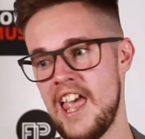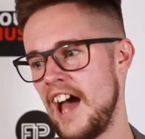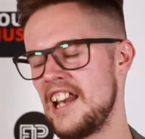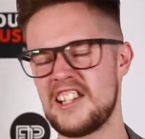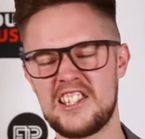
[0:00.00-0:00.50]

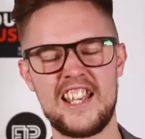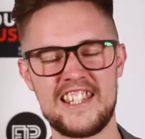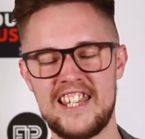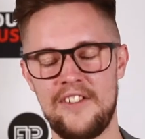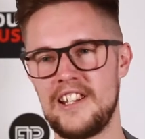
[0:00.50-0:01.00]
And it doesn't
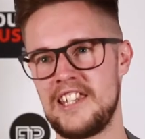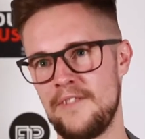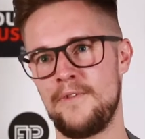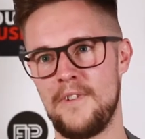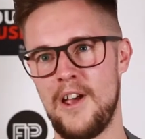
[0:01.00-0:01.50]
necessarily
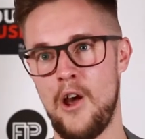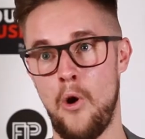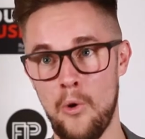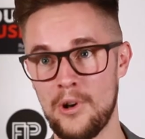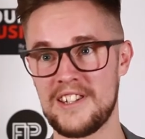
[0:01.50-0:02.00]
give
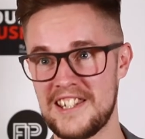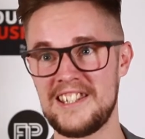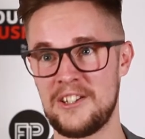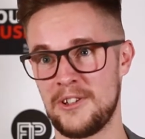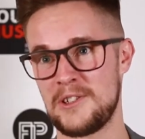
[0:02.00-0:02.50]
all of the
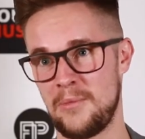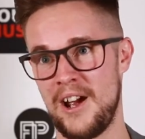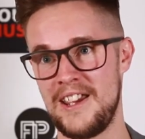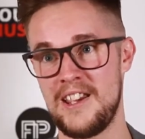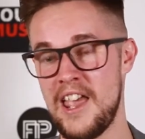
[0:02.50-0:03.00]
secrets
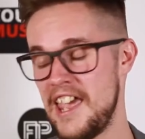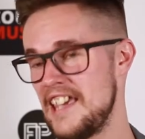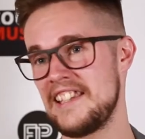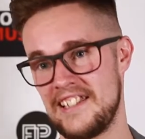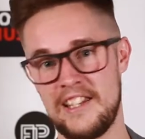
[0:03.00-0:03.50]
away
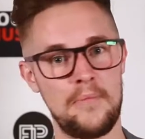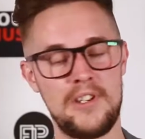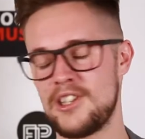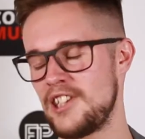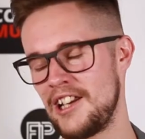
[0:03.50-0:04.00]
easily. I
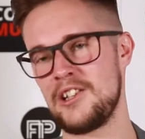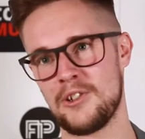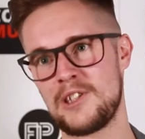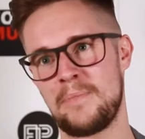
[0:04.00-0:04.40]
mean, it's certainly not